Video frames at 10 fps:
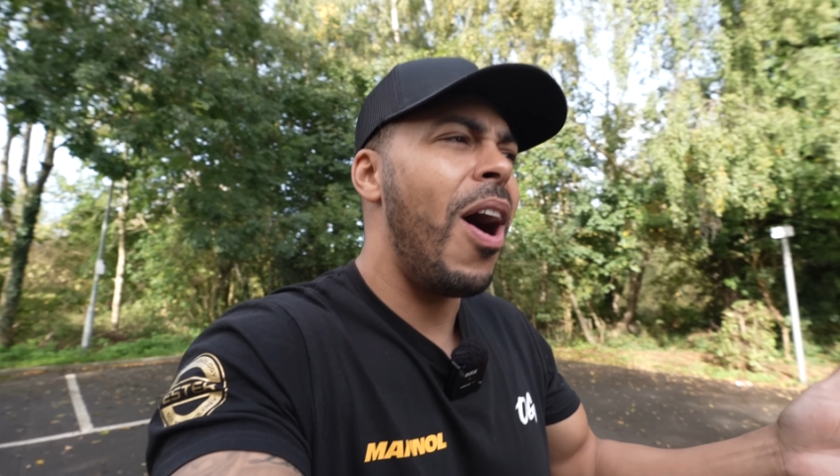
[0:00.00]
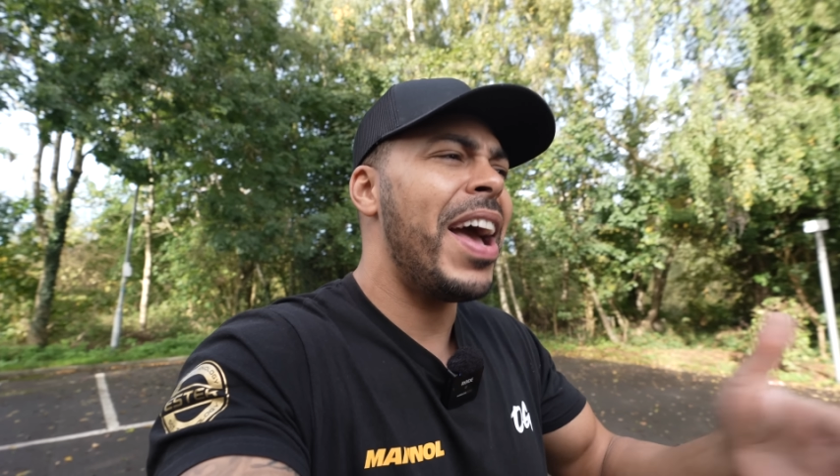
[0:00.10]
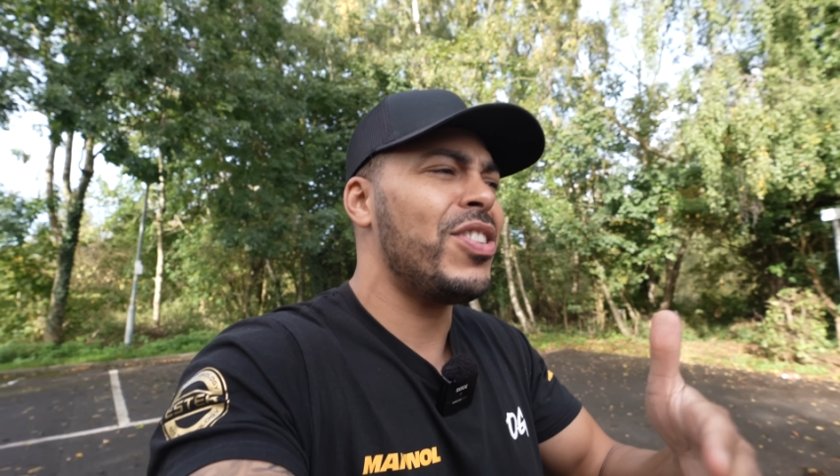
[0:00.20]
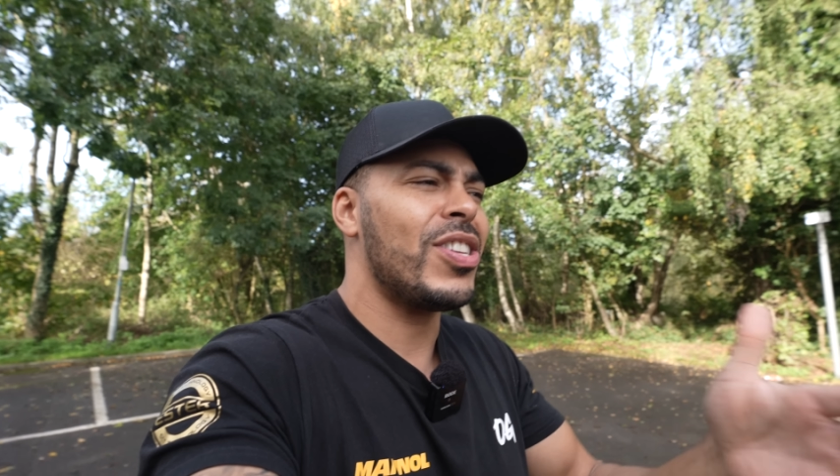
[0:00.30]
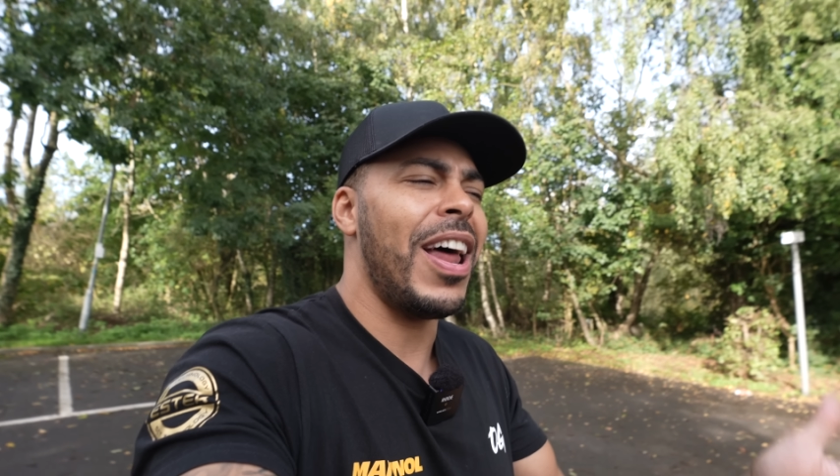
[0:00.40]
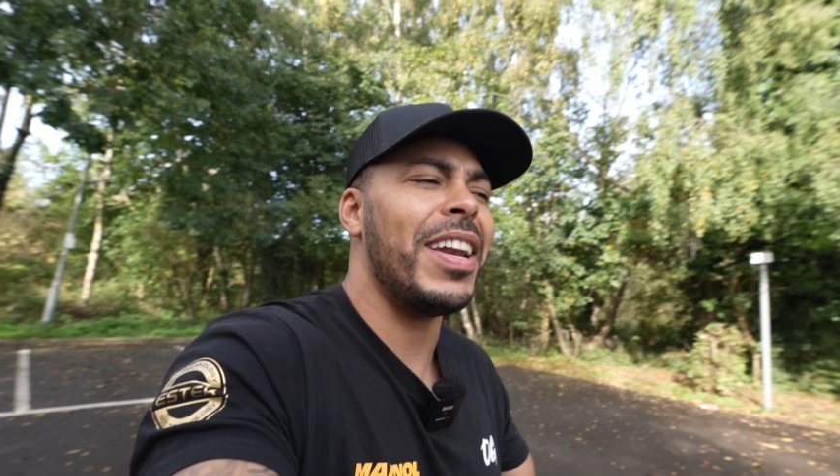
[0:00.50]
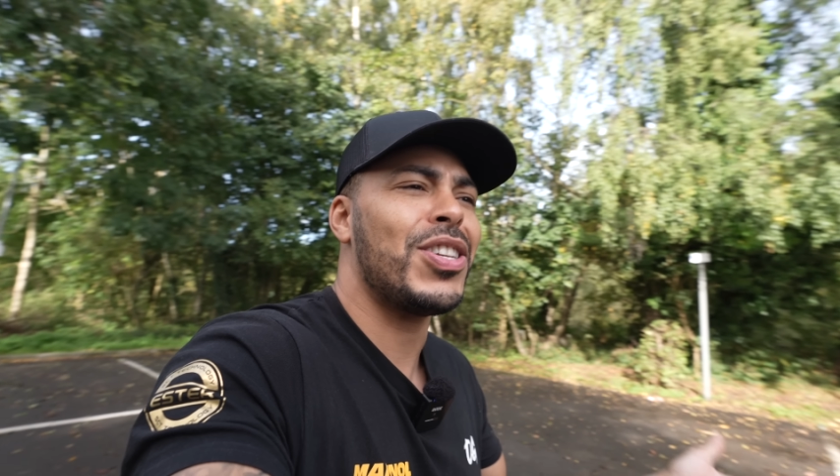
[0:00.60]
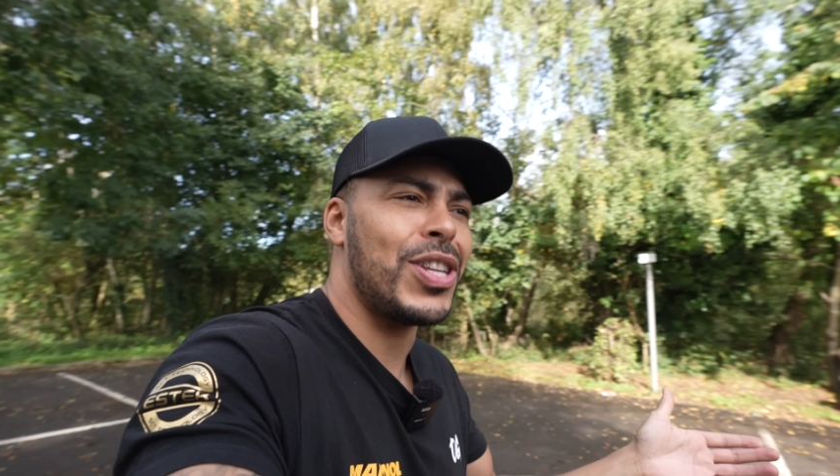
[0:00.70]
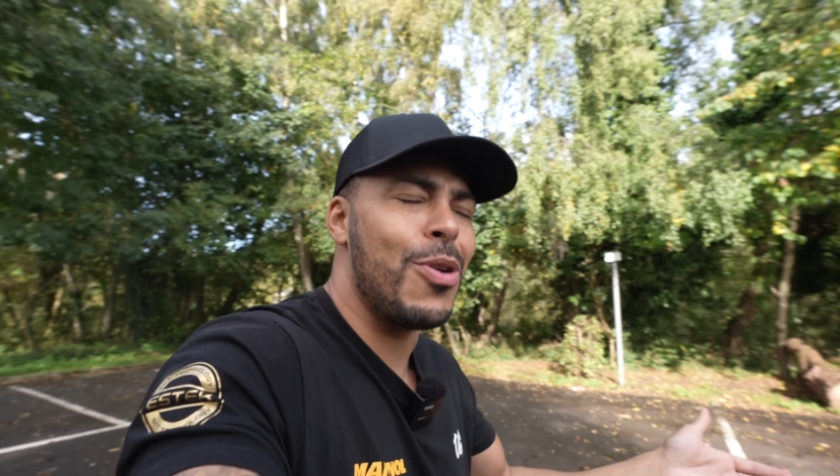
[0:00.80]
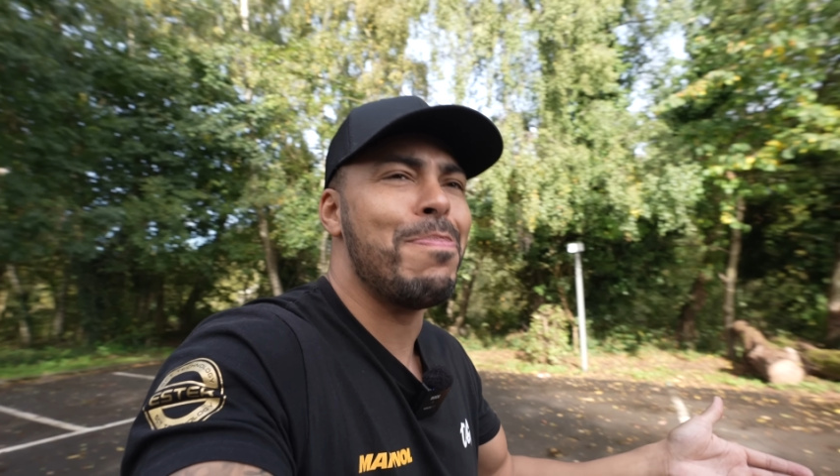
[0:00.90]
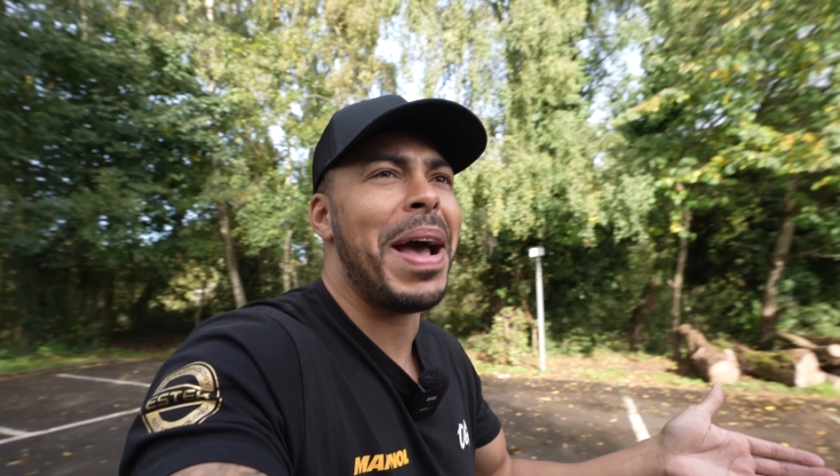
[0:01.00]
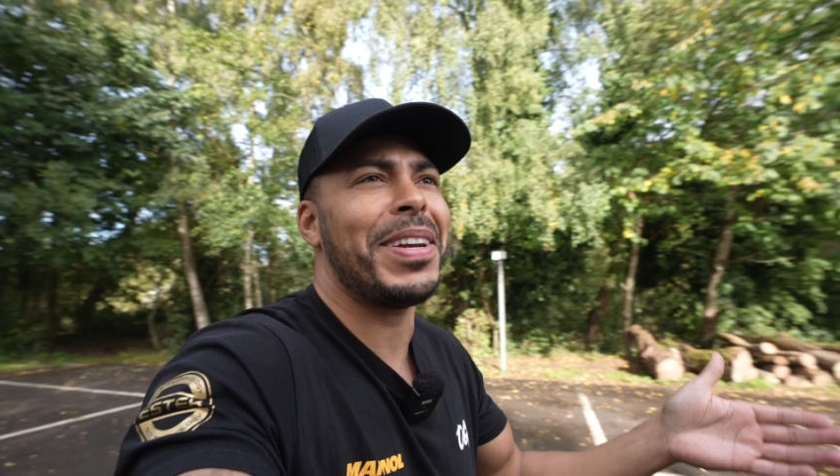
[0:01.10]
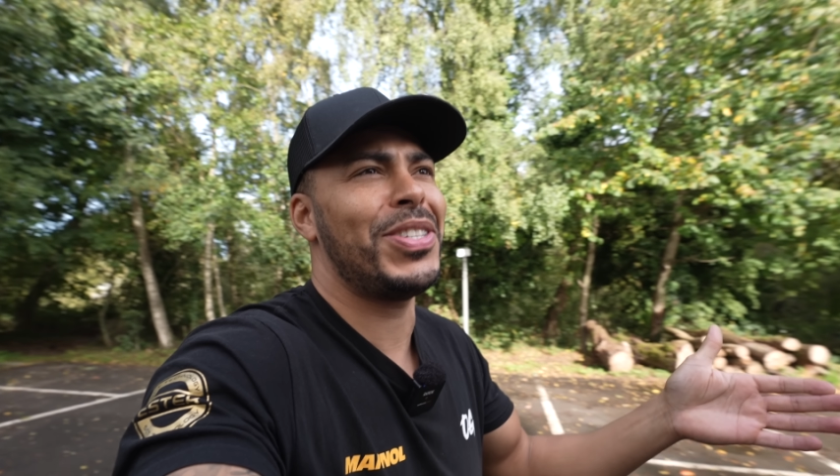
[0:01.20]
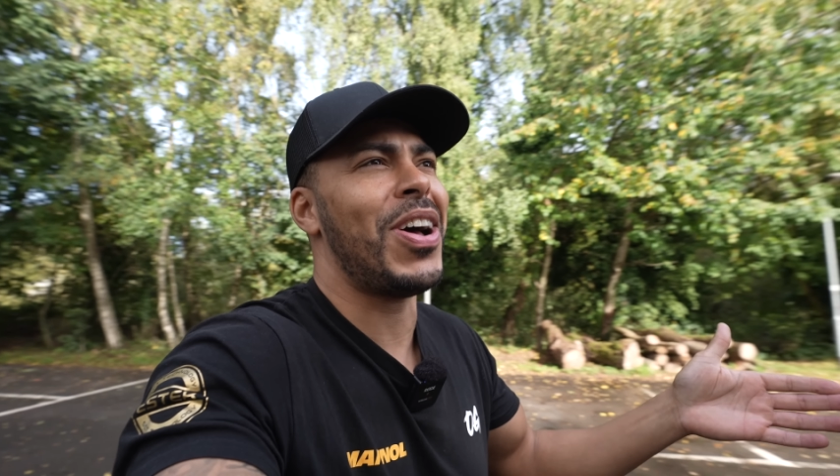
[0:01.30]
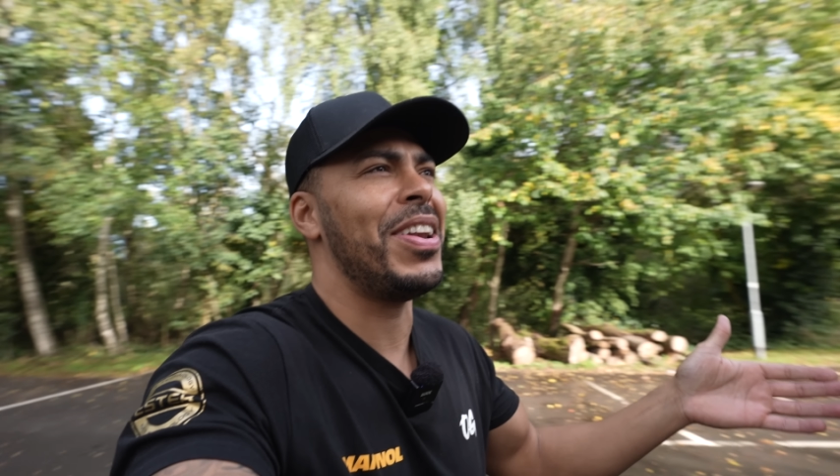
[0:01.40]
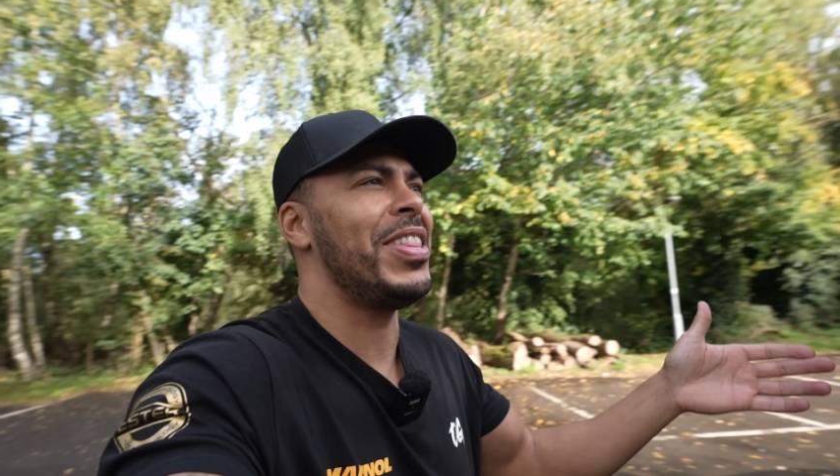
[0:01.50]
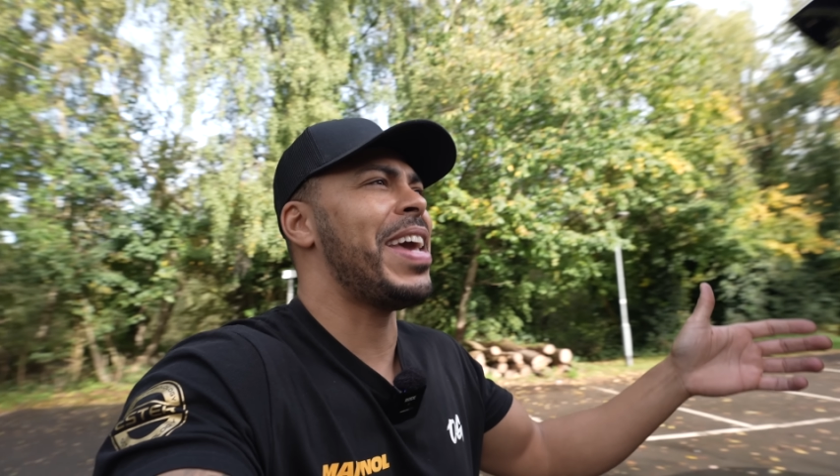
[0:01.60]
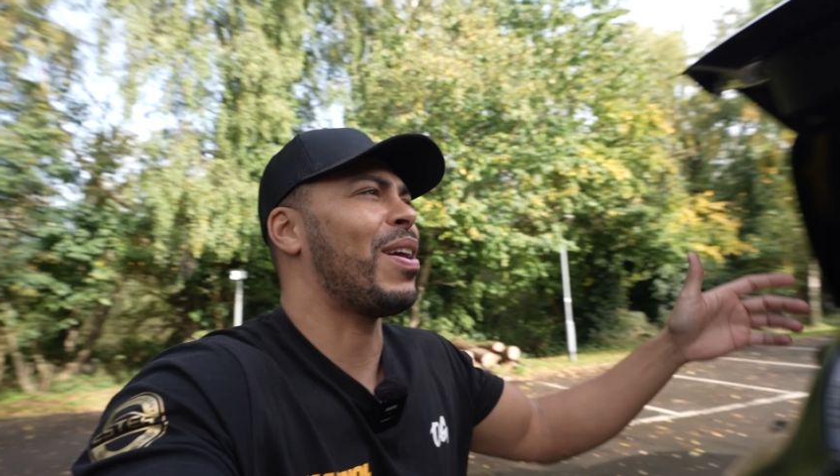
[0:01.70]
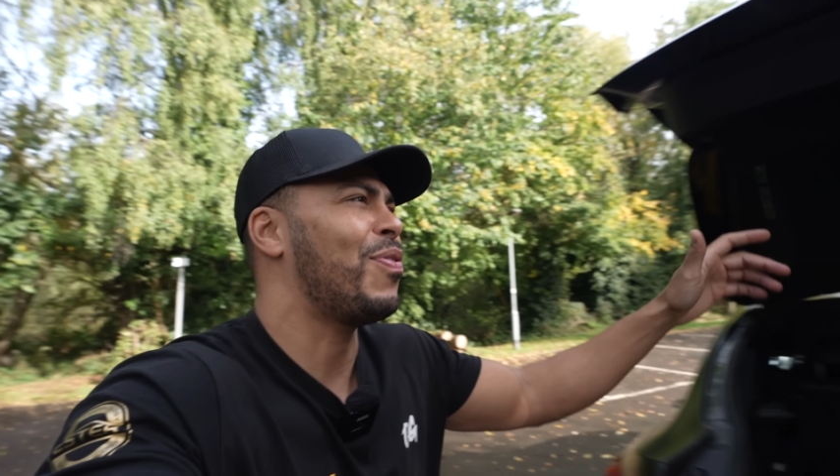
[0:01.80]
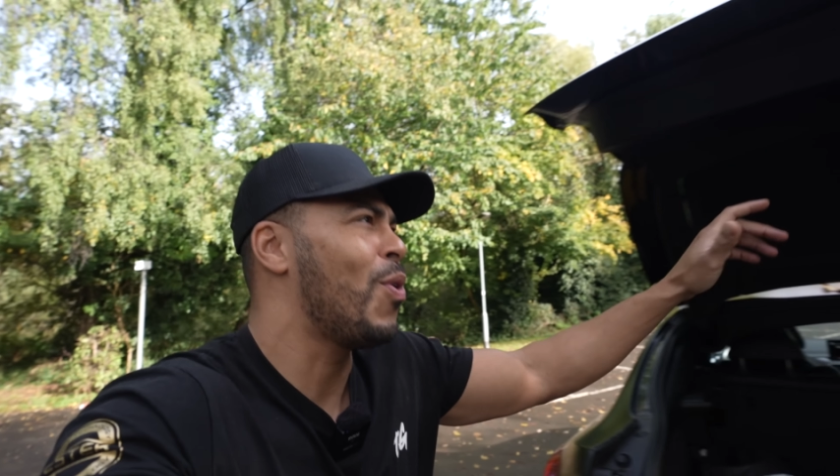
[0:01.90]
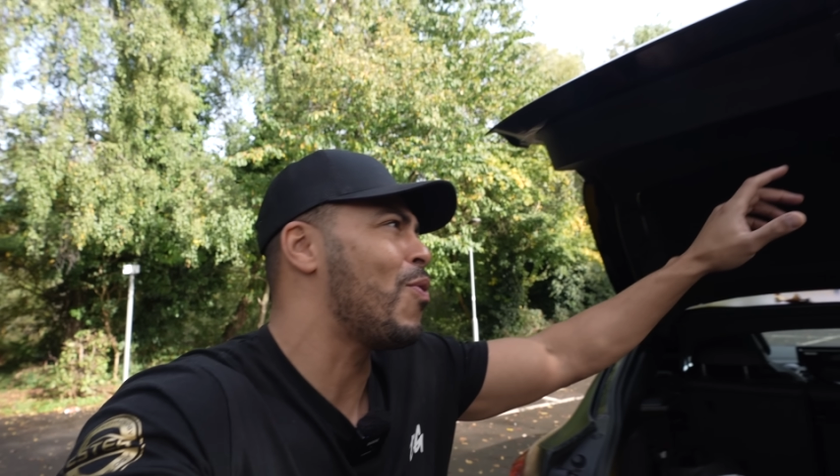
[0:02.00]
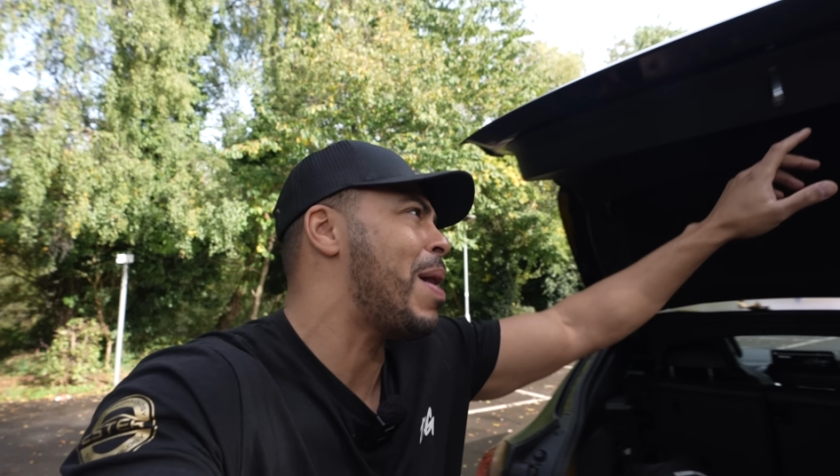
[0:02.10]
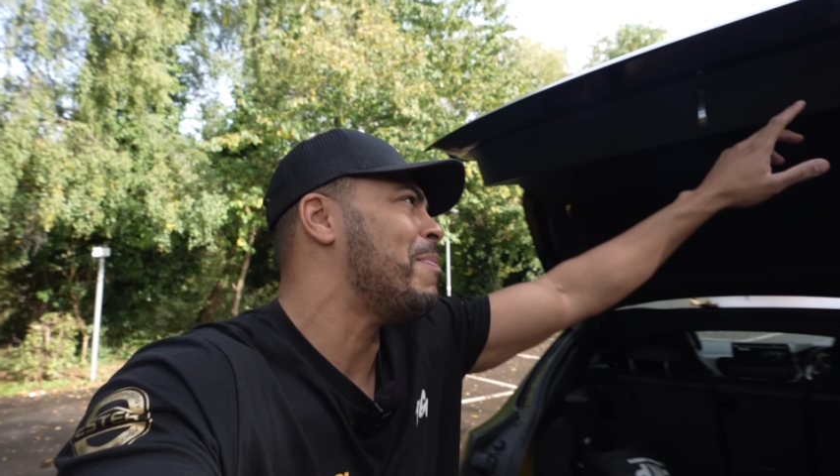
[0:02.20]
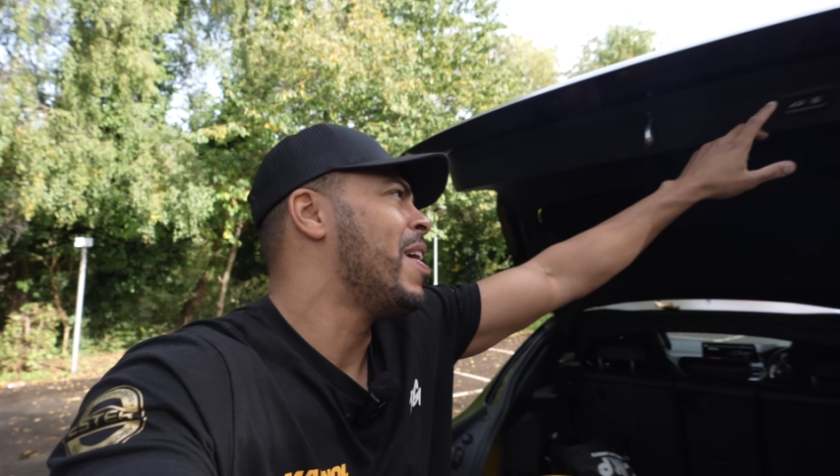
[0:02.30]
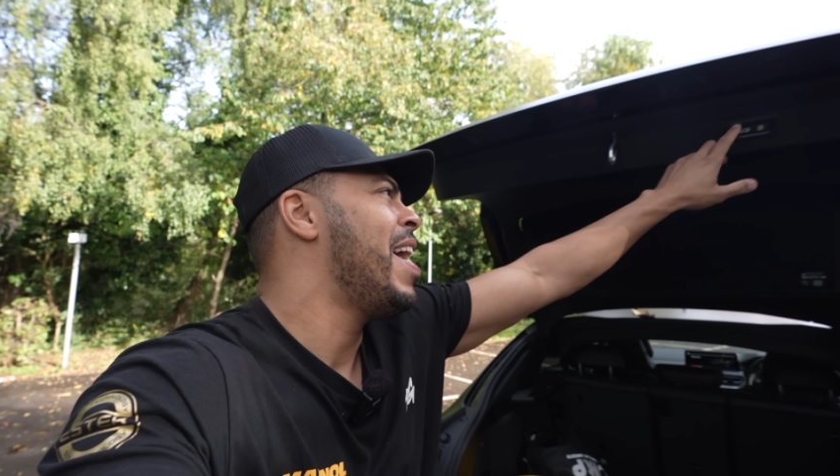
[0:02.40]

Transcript: I just like the slope back design of the X4M,